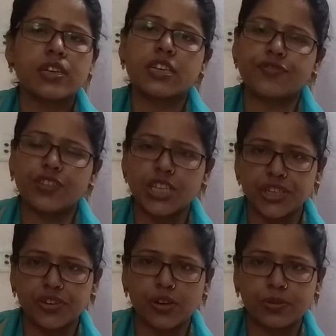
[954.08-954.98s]

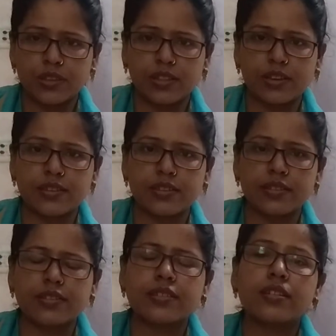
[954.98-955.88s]
definition of
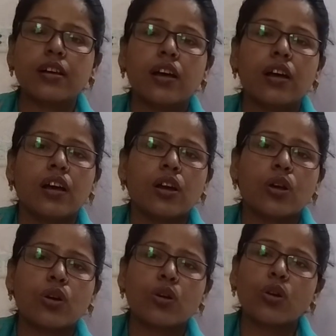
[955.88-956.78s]
synthesis,
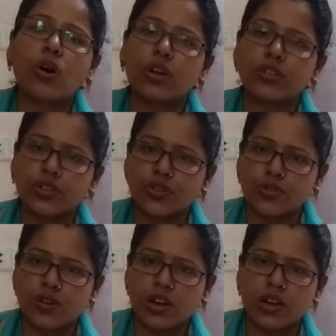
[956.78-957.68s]
clause you
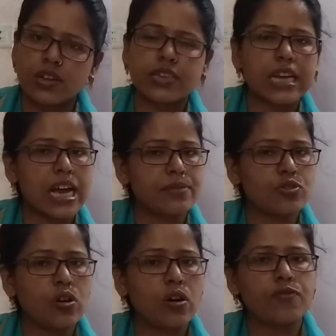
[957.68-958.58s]
should learn,
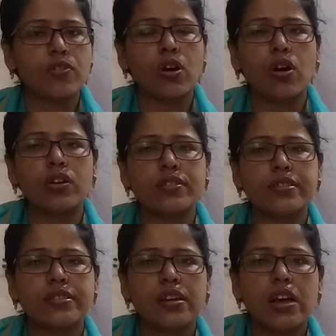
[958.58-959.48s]
types of
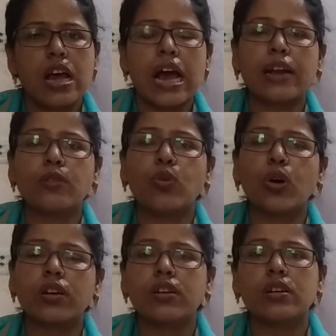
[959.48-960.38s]
clause, and
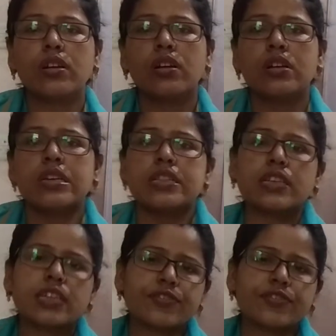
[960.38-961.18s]
what the